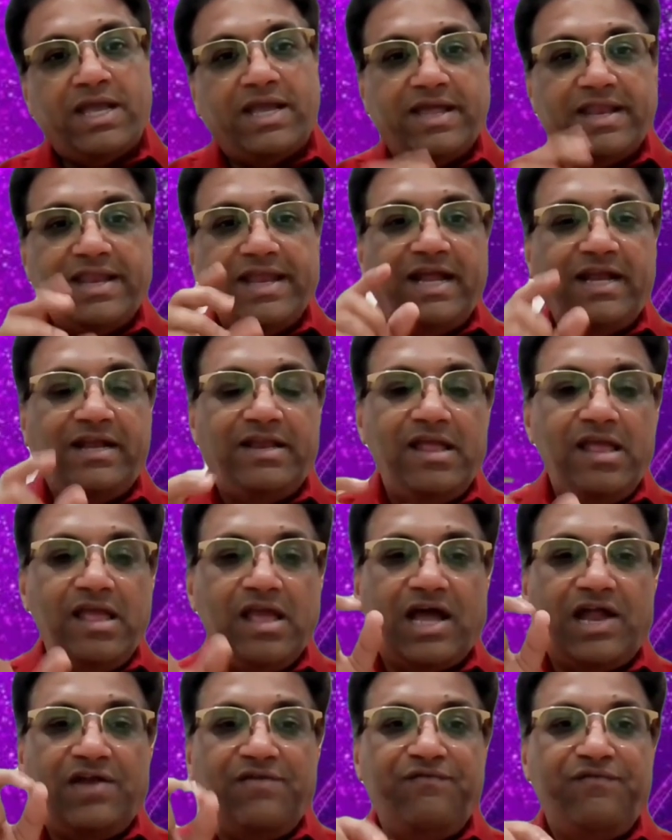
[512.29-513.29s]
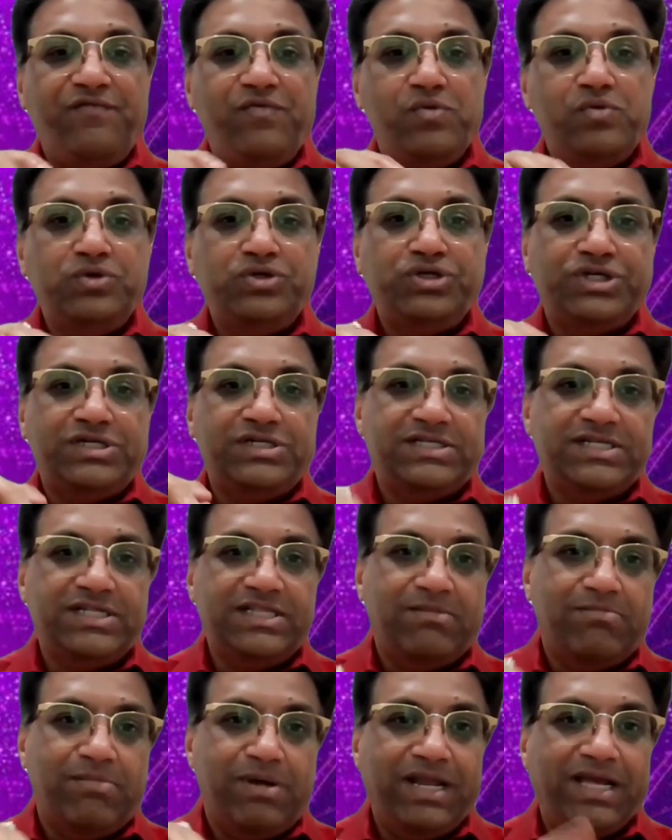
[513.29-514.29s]
creating confusions
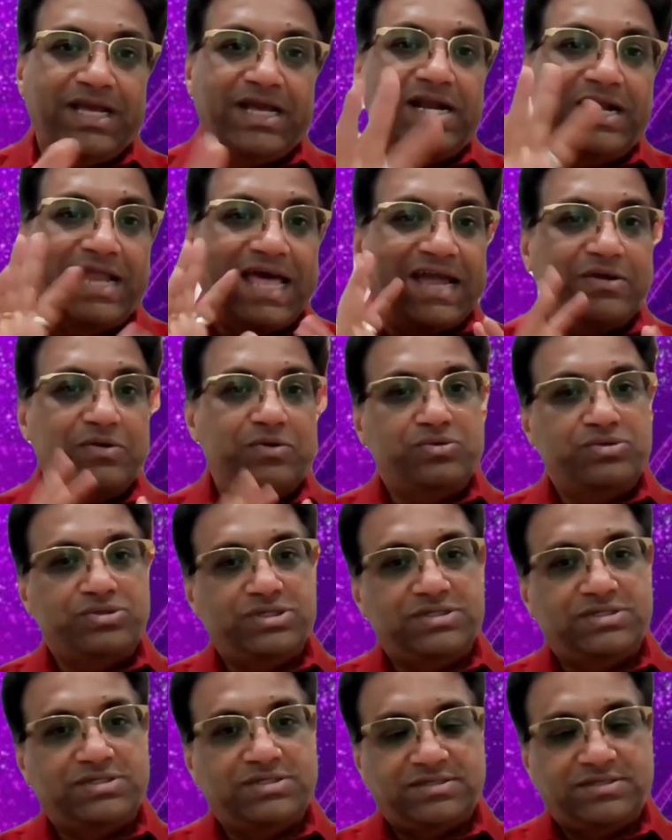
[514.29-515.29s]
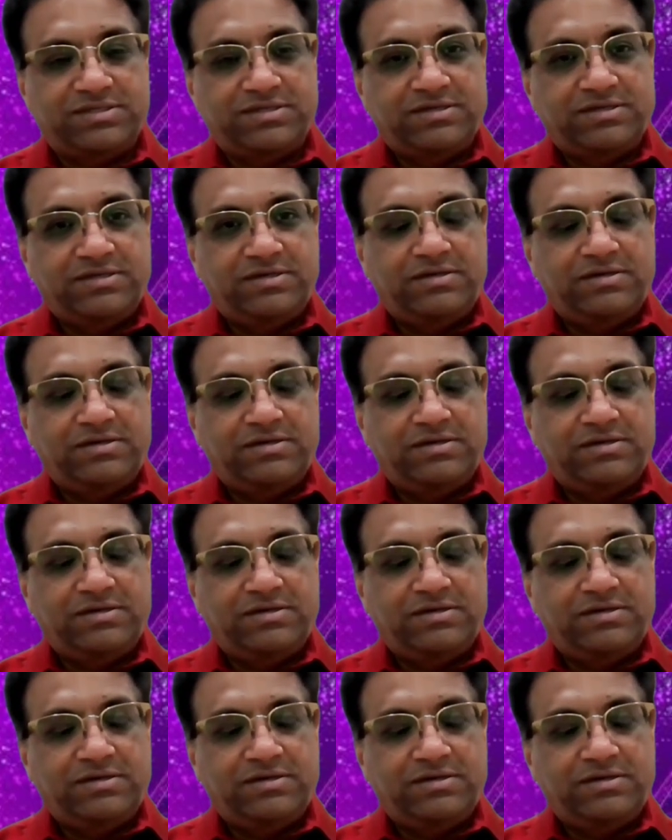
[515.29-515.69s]
in the medical diagnosis.